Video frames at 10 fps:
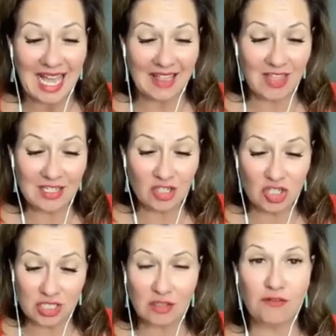And these are
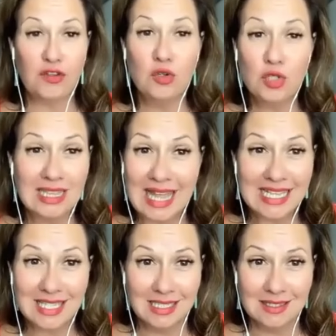just a few
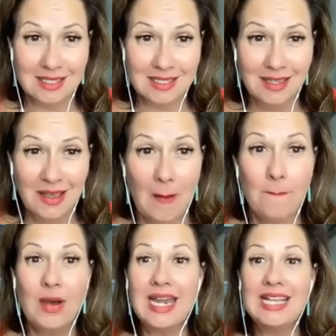lessons,
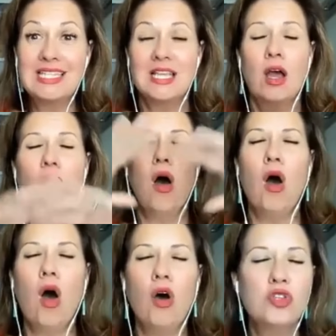but it's
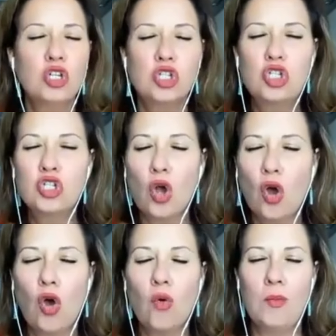there's
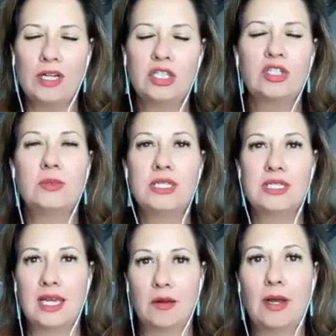so much to be
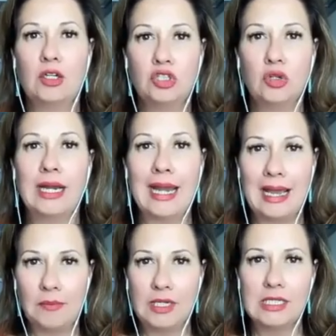said about joy and
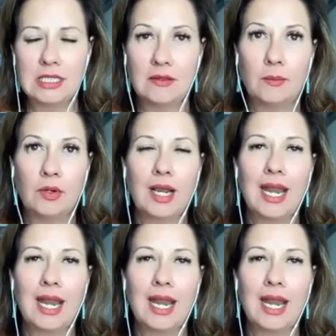happiness in the book.